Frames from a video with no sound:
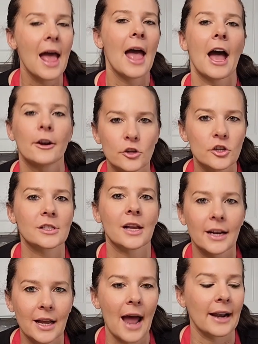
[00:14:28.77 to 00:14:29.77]
And you're just
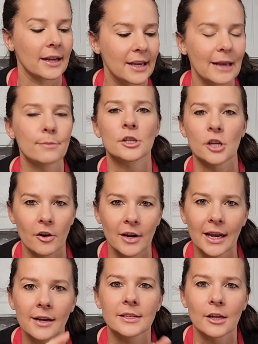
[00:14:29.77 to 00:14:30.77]
gonna kind of keep stirring
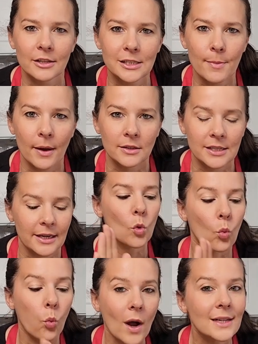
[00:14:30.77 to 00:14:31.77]
it until it's melted.
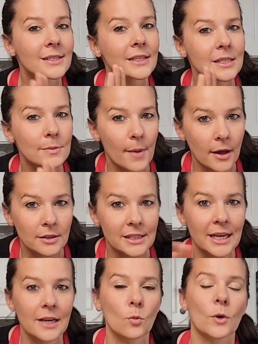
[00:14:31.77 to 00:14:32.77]
Once it's
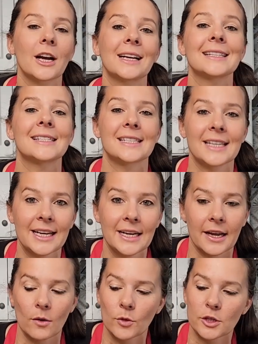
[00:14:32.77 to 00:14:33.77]
melted, we're gonna seed
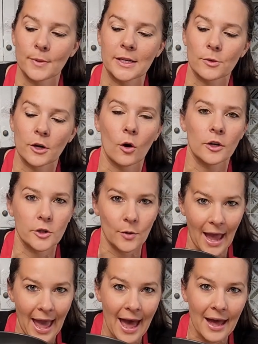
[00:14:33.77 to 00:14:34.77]
it, which means we're going to
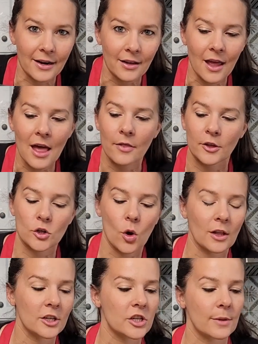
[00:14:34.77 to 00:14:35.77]
add the
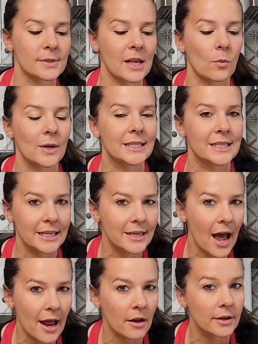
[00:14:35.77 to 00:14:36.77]
chocolate chips that we did
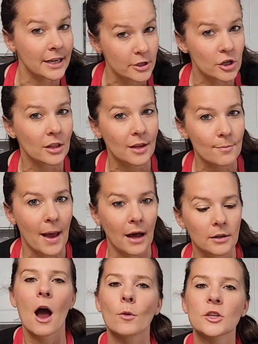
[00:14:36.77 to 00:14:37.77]
not initially
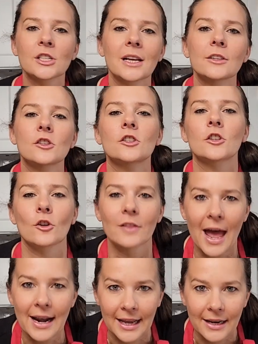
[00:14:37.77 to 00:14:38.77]
melt. And we're just gonna stir
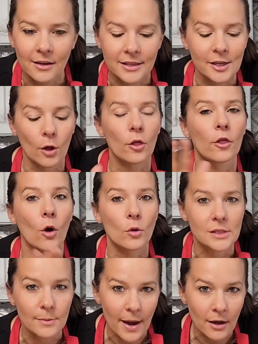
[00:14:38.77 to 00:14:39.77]
that in until
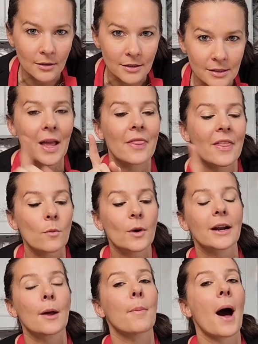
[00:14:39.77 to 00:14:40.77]
those melt. And then we're
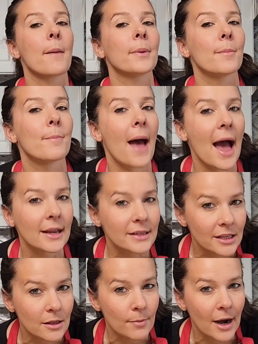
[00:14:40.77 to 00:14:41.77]
gonna pop it back into
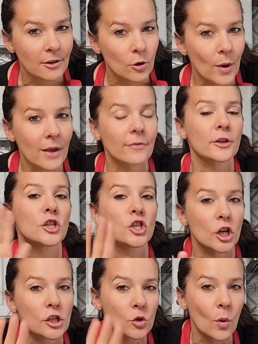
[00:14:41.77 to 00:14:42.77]
the microwave for
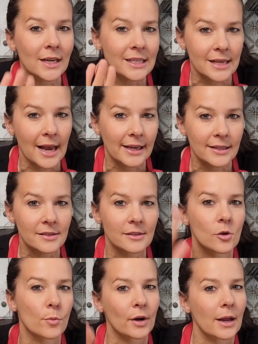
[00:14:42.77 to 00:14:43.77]
just 20 seconds.
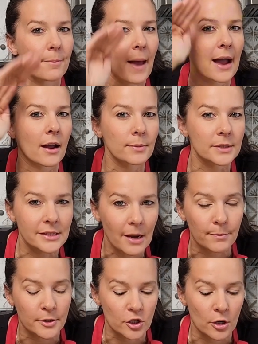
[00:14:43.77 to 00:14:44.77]
So bring it back up to
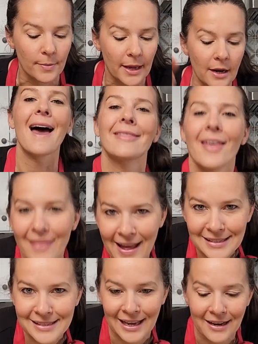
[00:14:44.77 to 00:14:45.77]
temperature a bit, and then
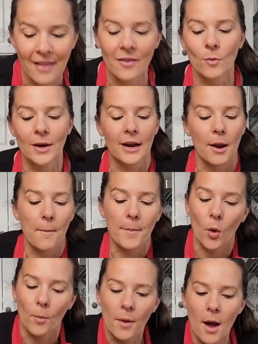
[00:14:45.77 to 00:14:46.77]
that's it. And then we're gonna,
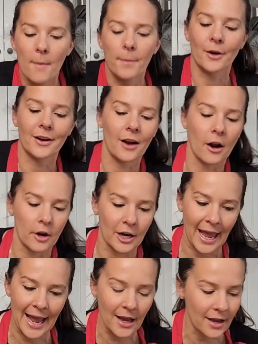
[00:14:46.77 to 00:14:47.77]
boom, put it on our
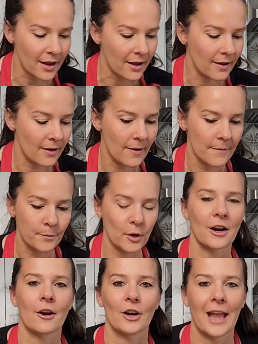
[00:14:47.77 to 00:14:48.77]
cake, put it
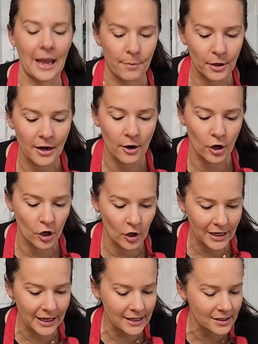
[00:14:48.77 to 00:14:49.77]
on our
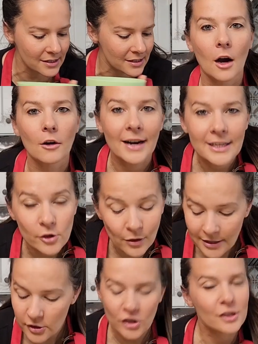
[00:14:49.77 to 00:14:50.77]
cookies. All right, so
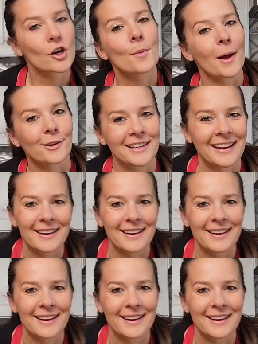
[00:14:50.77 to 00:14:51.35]
let's just start melting it.